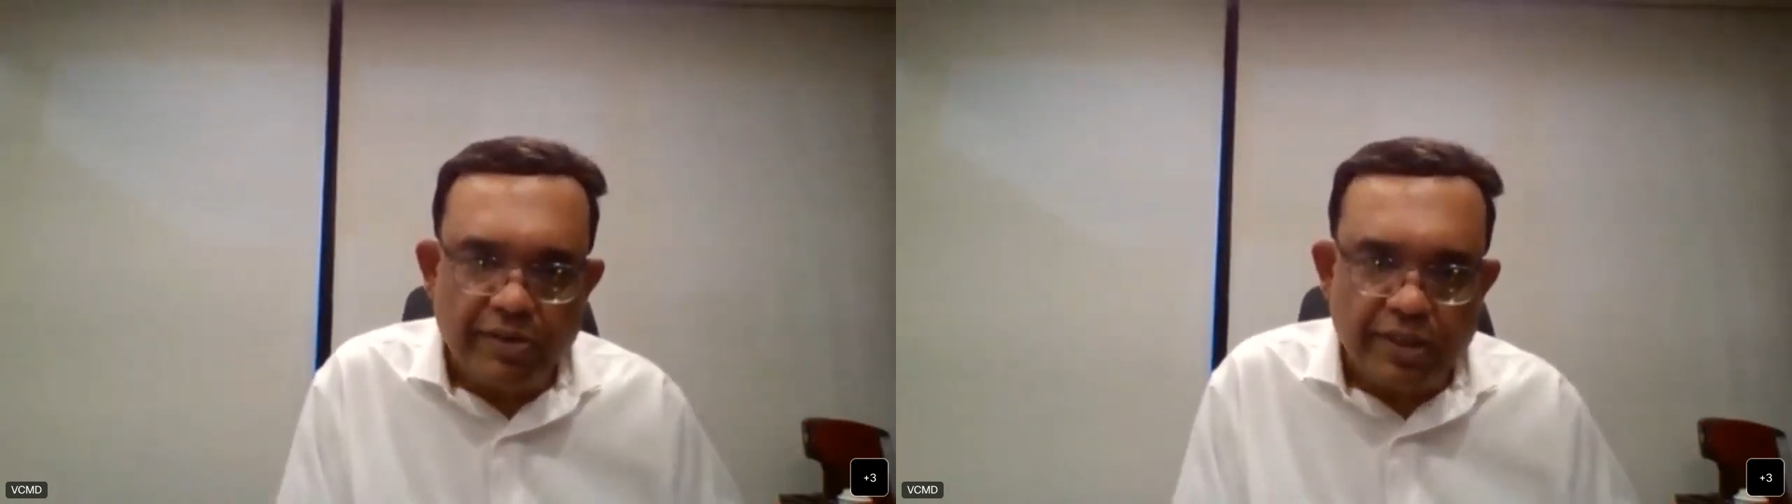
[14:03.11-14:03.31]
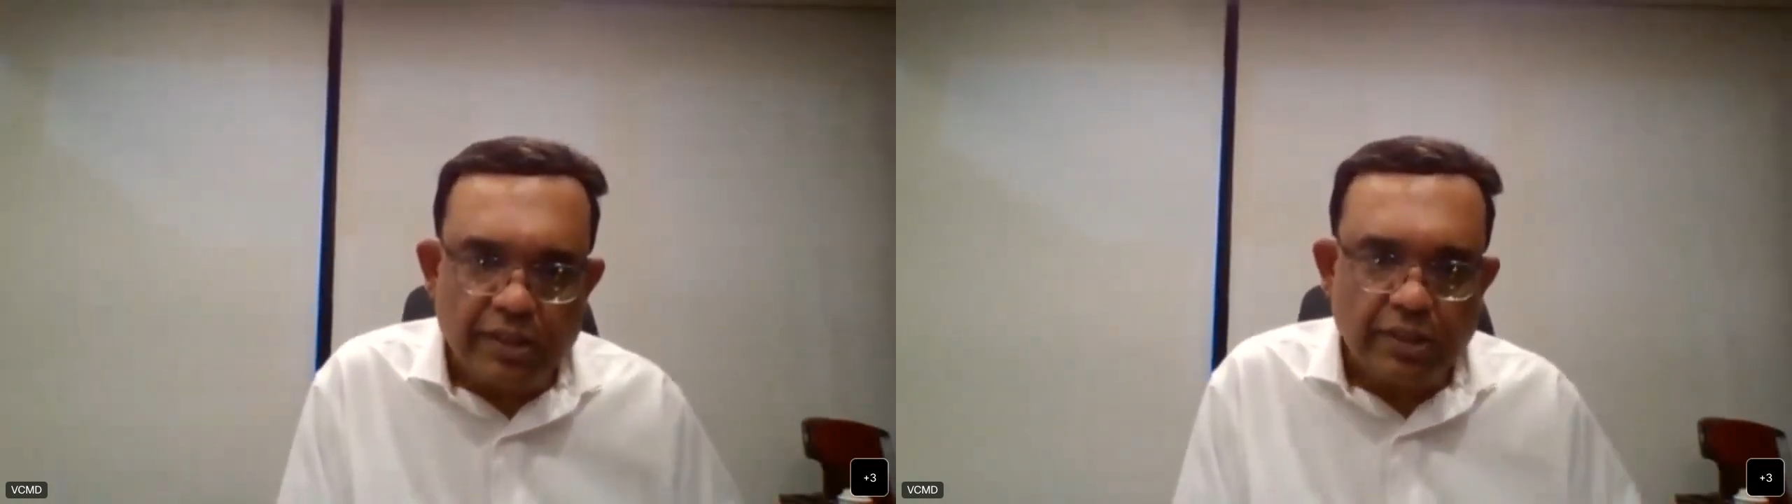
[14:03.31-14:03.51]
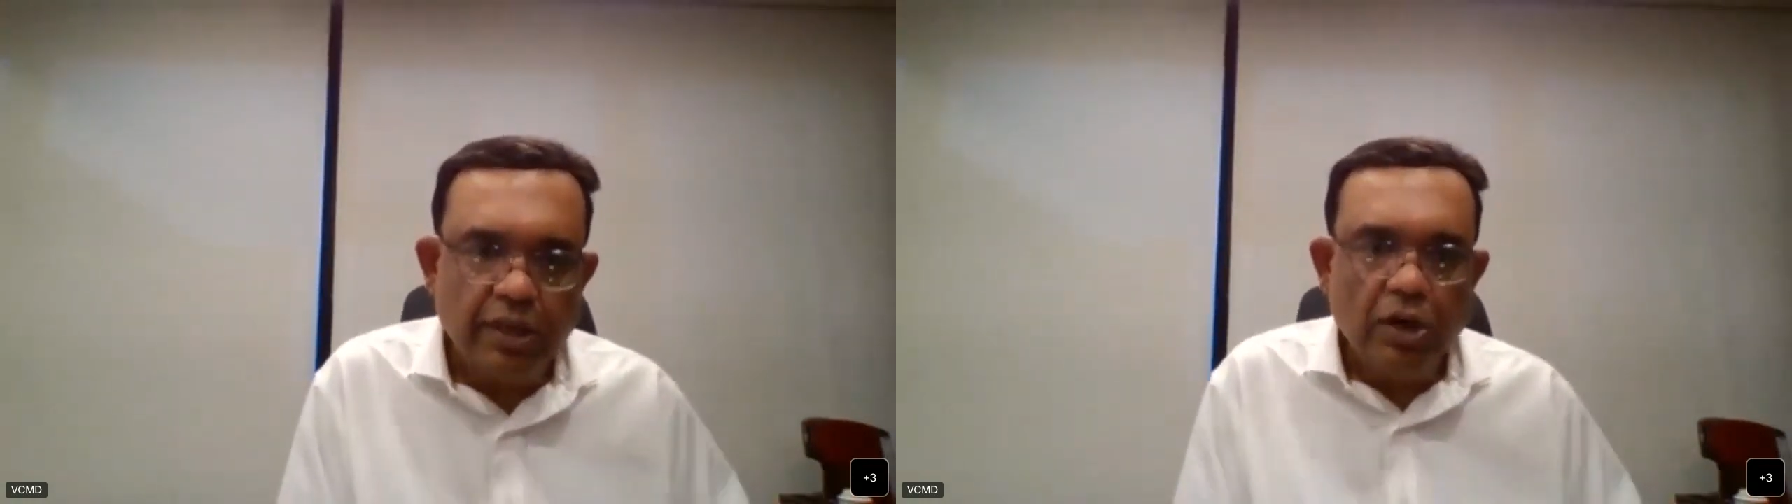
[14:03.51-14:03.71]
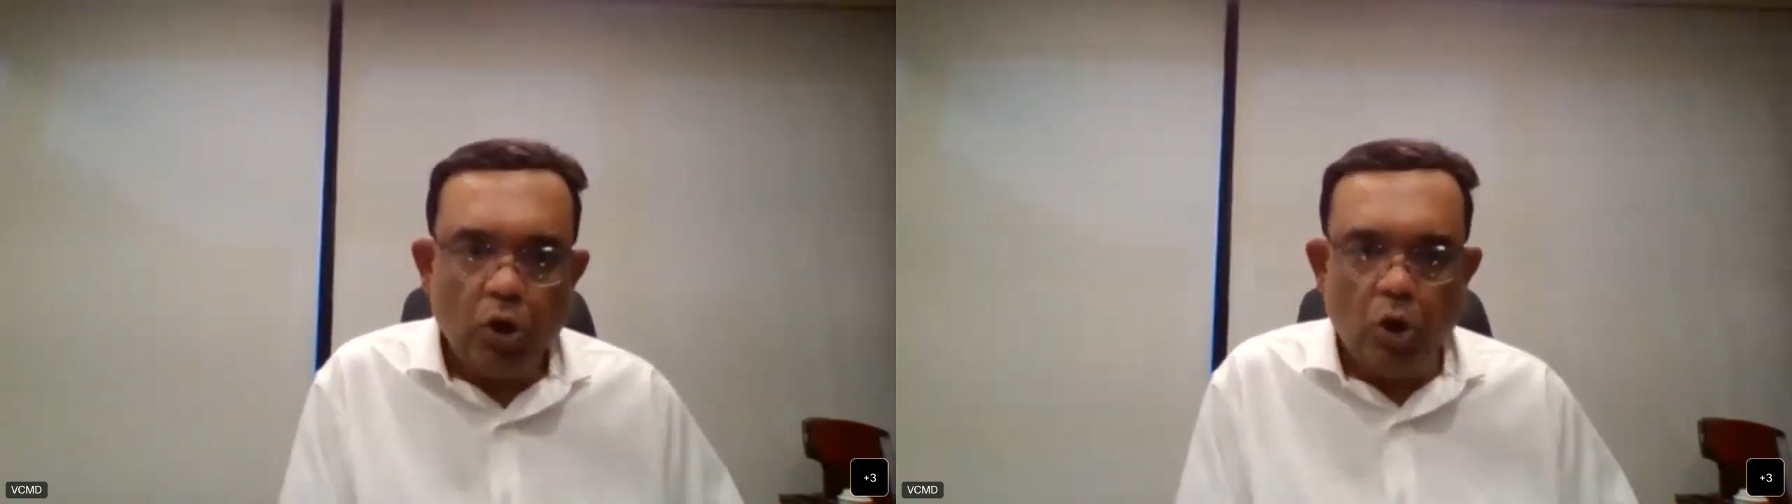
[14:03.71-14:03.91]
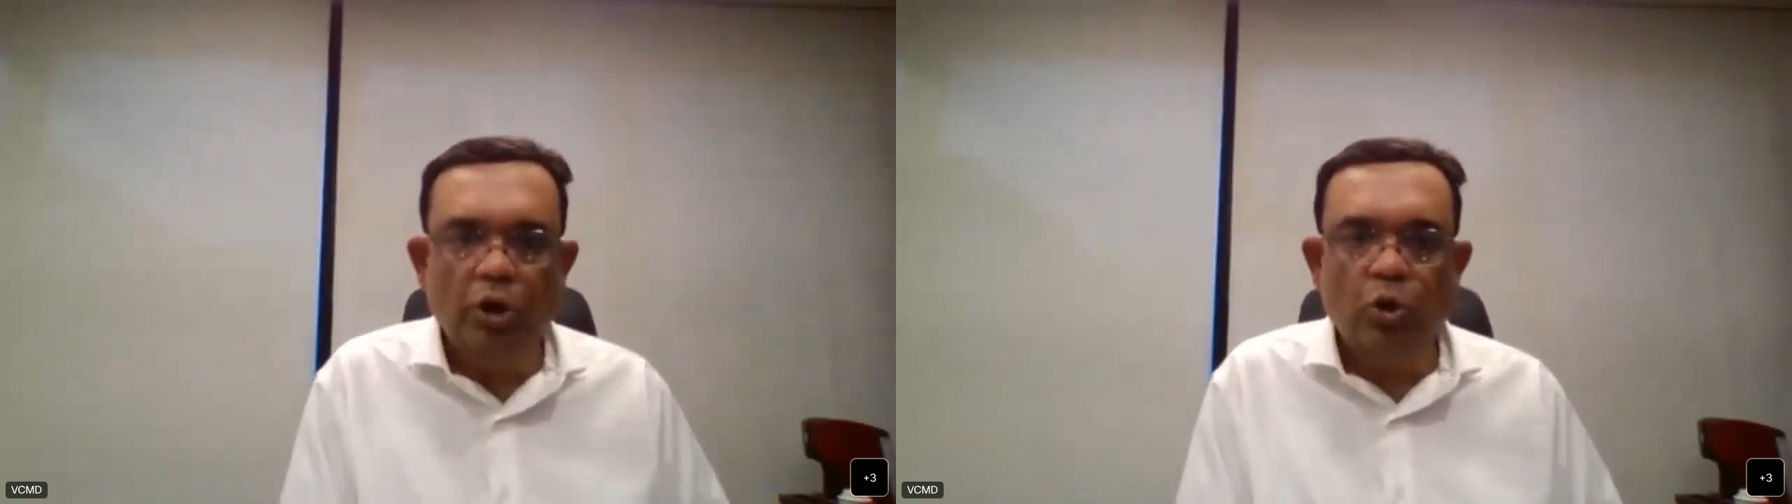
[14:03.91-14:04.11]
is
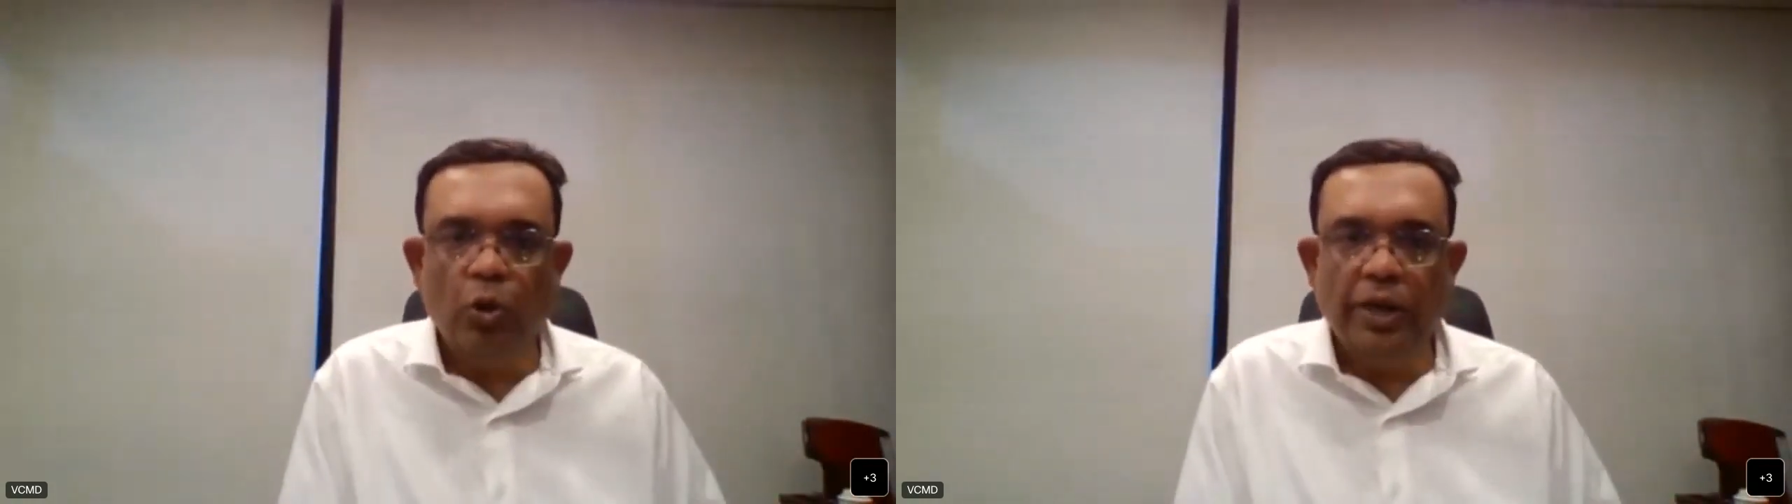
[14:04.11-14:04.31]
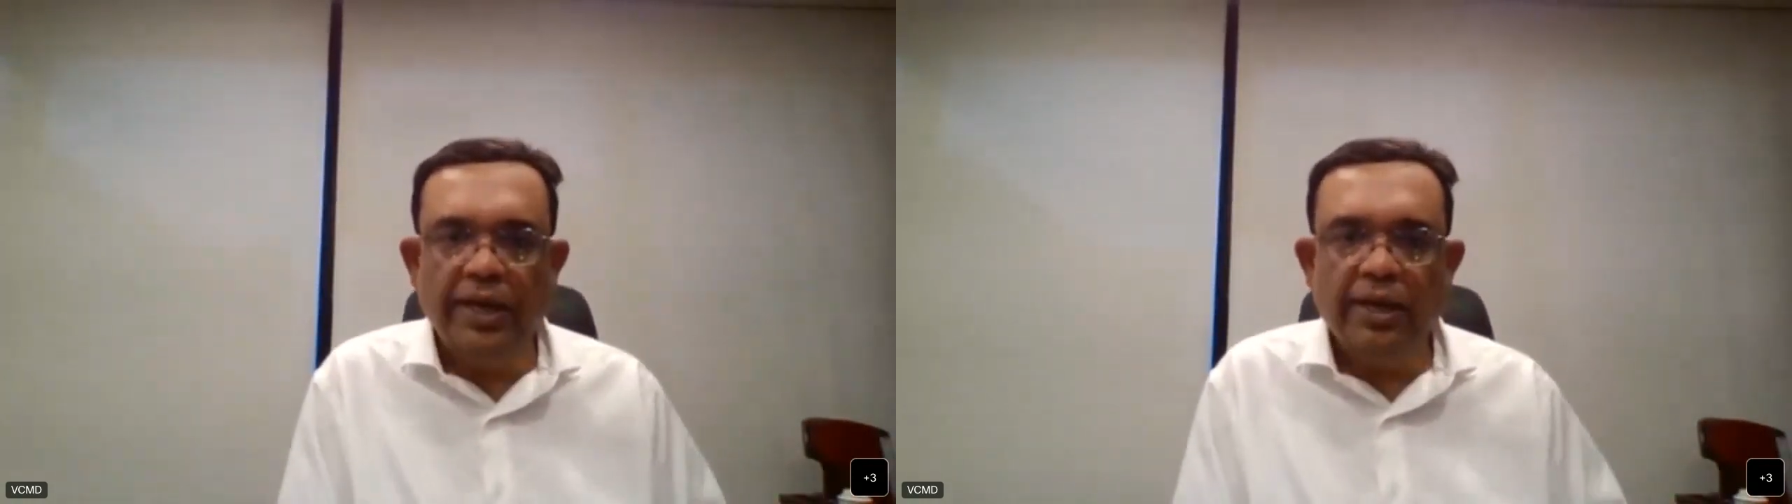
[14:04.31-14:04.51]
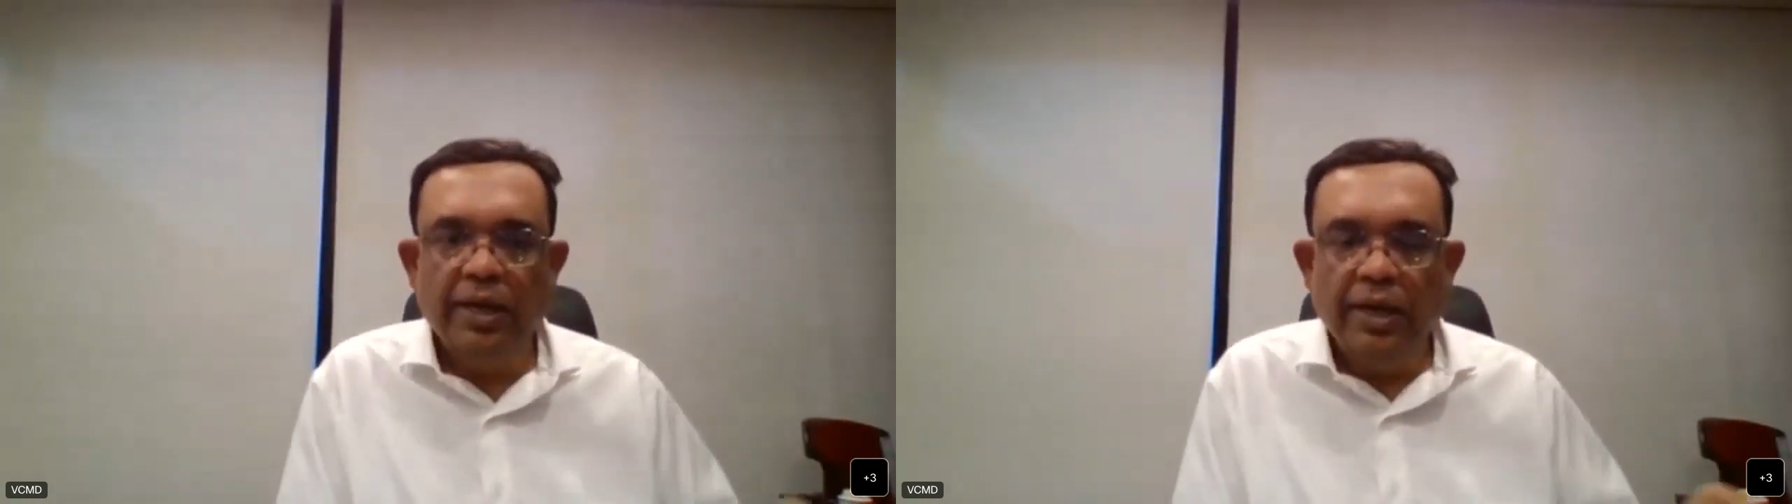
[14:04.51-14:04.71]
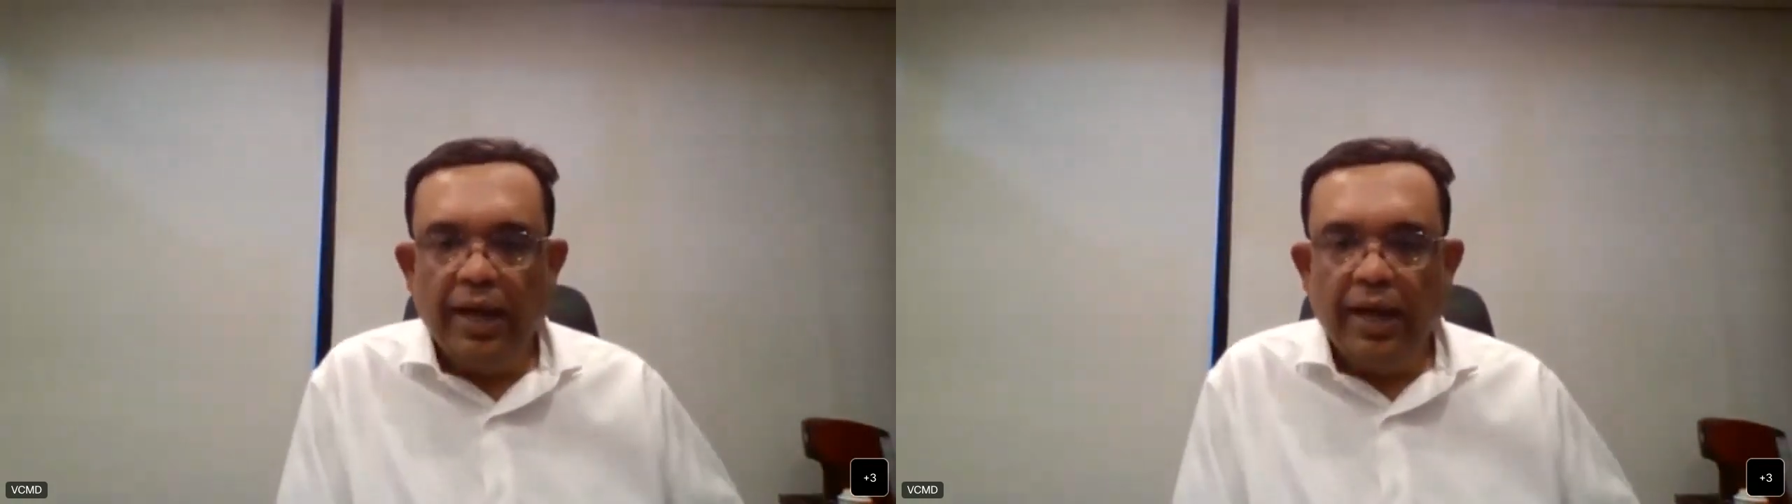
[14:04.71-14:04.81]
ongoing.